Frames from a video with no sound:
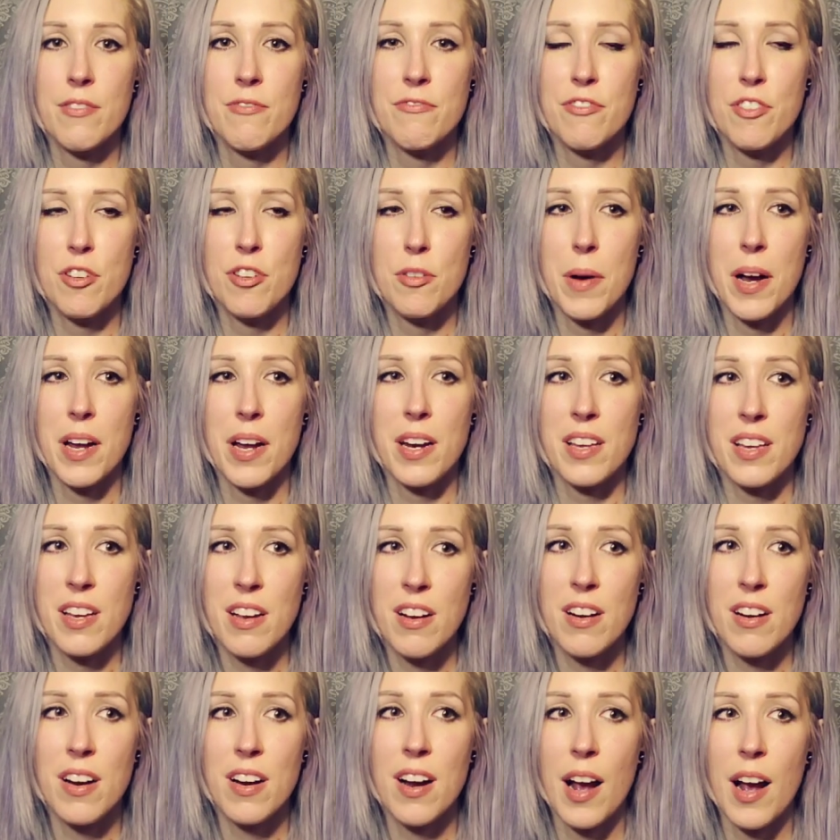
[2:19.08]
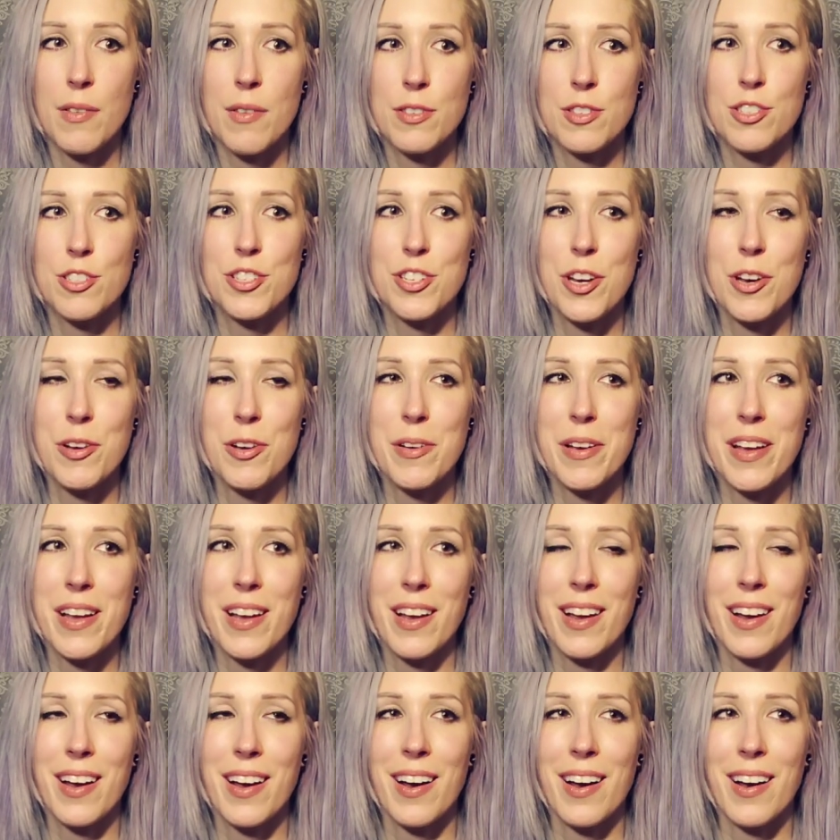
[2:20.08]
then for about a year I was
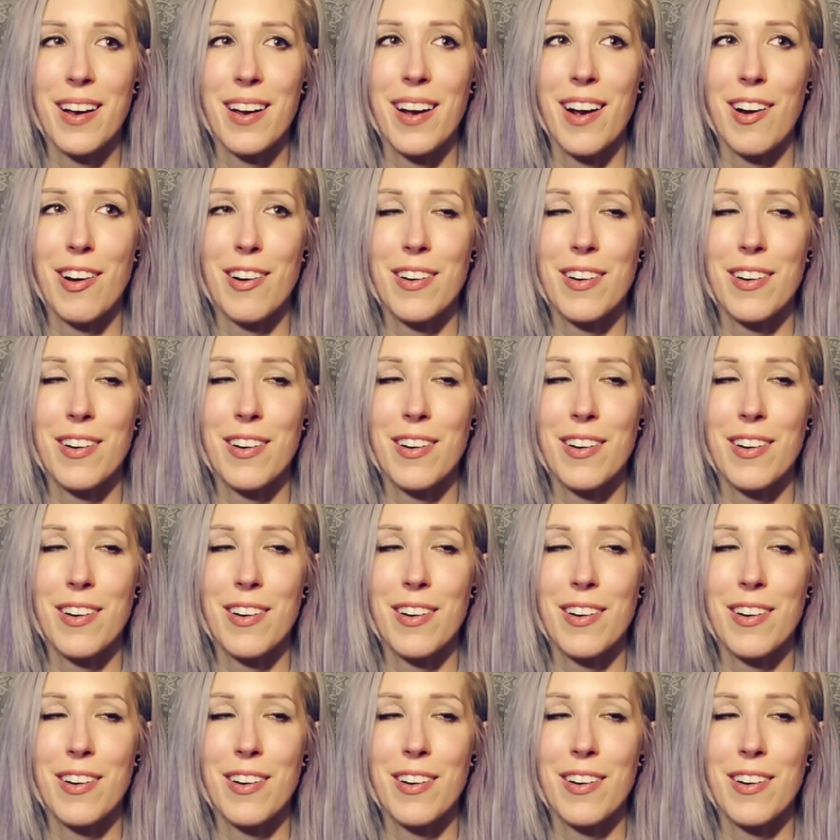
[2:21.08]
doing